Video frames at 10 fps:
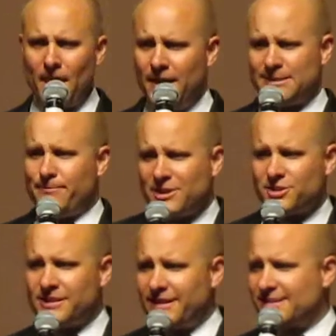
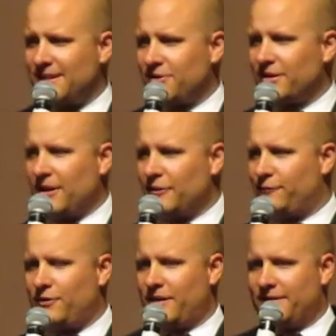especially in Southern
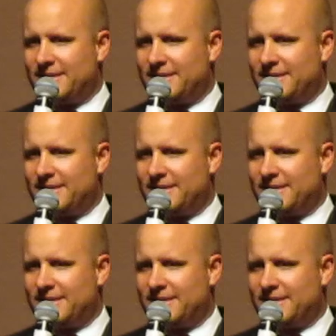California.